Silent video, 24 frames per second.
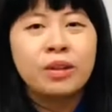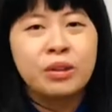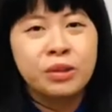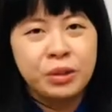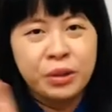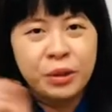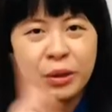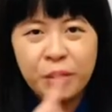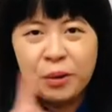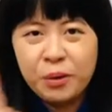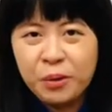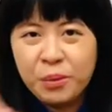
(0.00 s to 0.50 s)

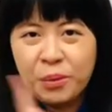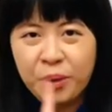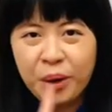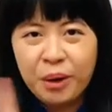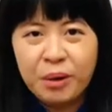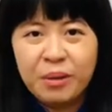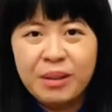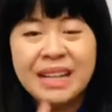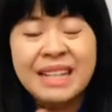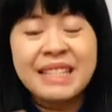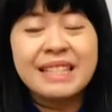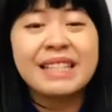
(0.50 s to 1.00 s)
No
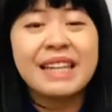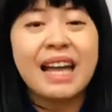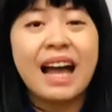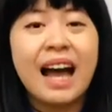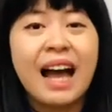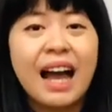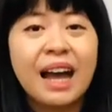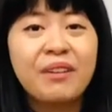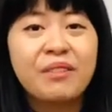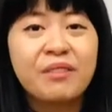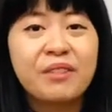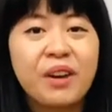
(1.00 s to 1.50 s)
worries,
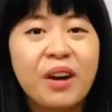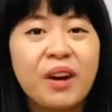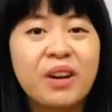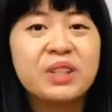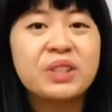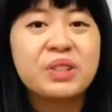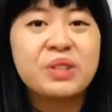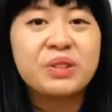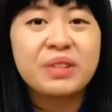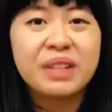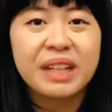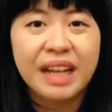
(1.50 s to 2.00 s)
I've
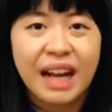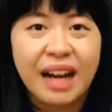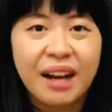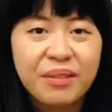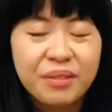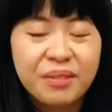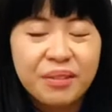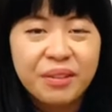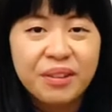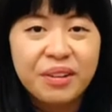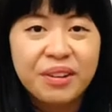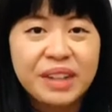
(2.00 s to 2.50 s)
got you
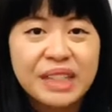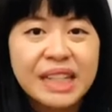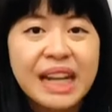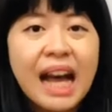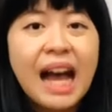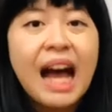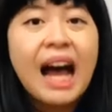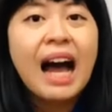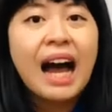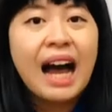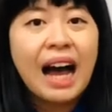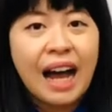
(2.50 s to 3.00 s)
covered.
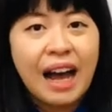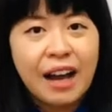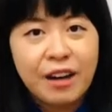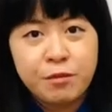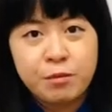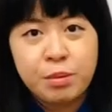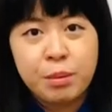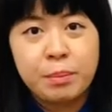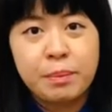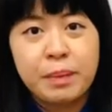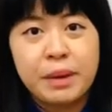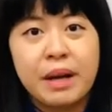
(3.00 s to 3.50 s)
I've
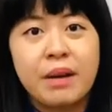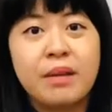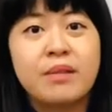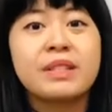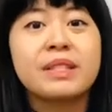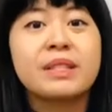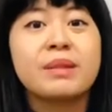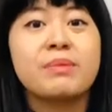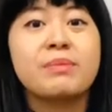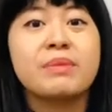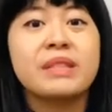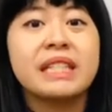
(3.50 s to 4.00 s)
prepared
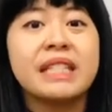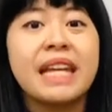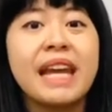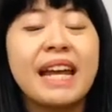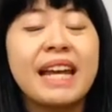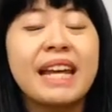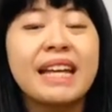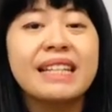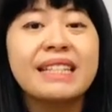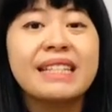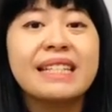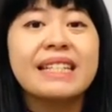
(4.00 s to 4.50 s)
some
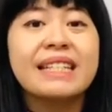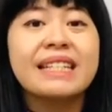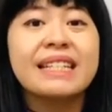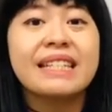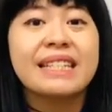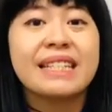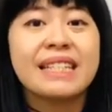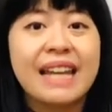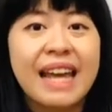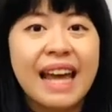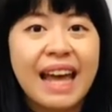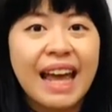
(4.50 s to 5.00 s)
tasty
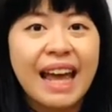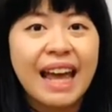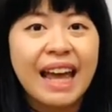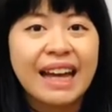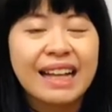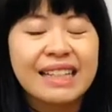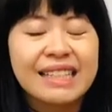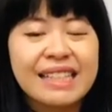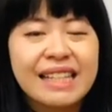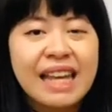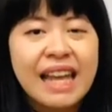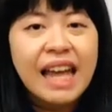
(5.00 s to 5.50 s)

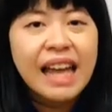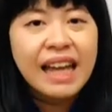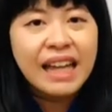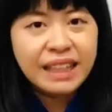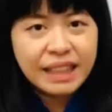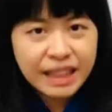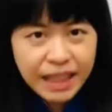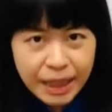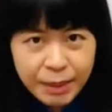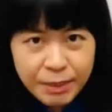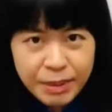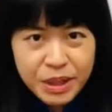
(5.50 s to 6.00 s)
snacks.
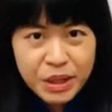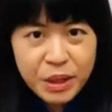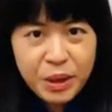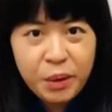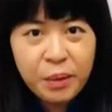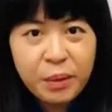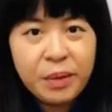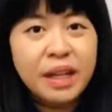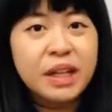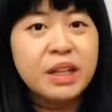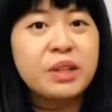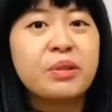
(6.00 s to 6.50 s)
Let me
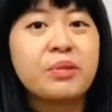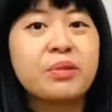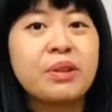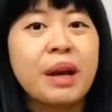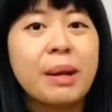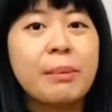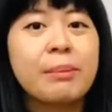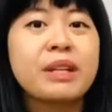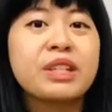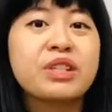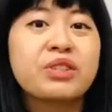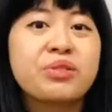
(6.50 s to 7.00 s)
go and
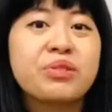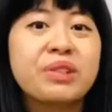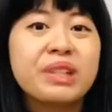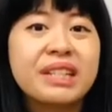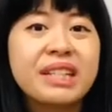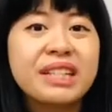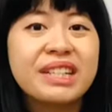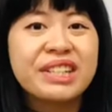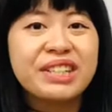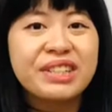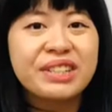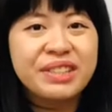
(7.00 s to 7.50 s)
grab my
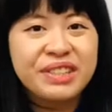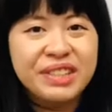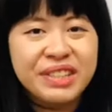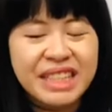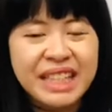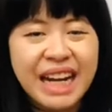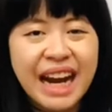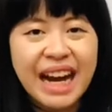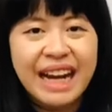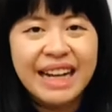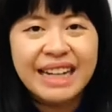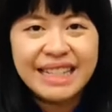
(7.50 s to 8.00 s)
traditional
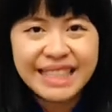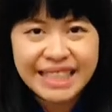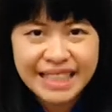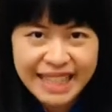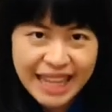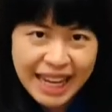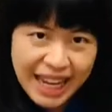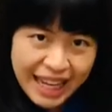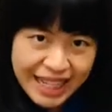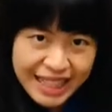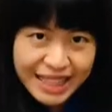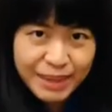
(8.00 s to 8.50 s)
Chinese
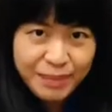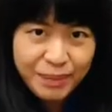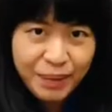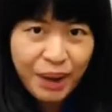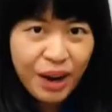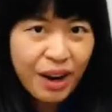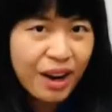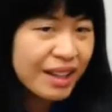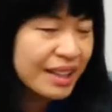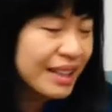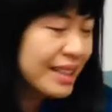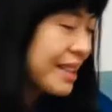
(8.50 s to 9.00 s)
candy
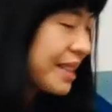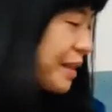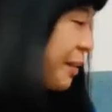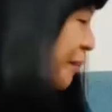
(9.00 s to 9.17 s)
box.